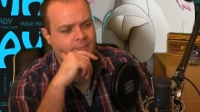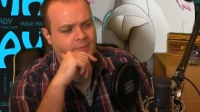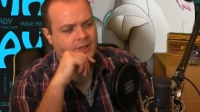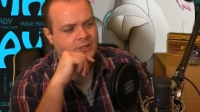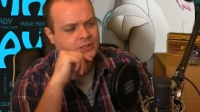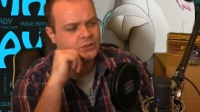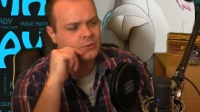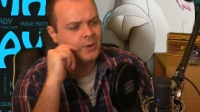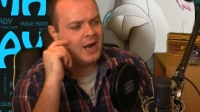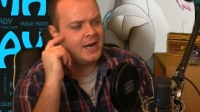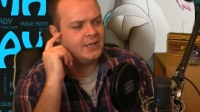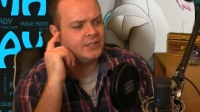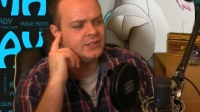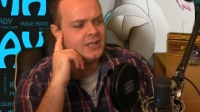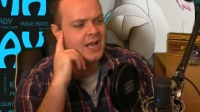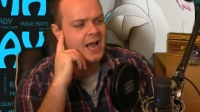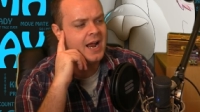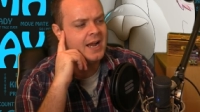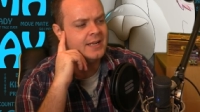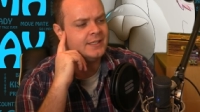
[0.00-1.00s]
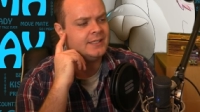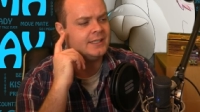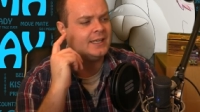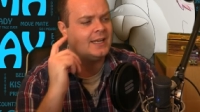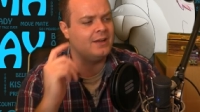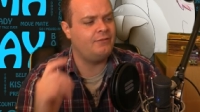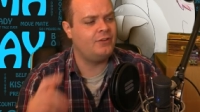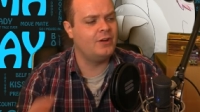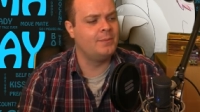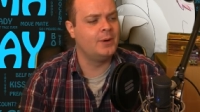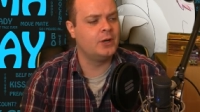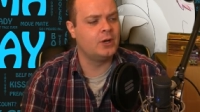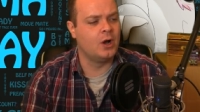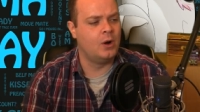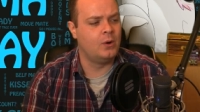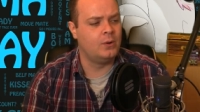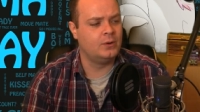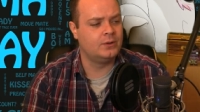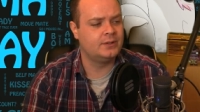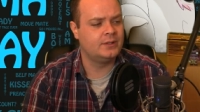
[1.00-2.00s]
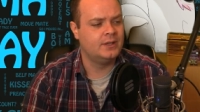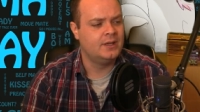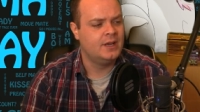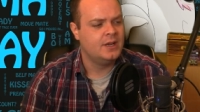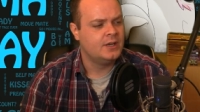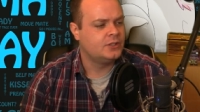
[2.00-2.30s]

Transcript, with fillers: So I decided to give him a gold so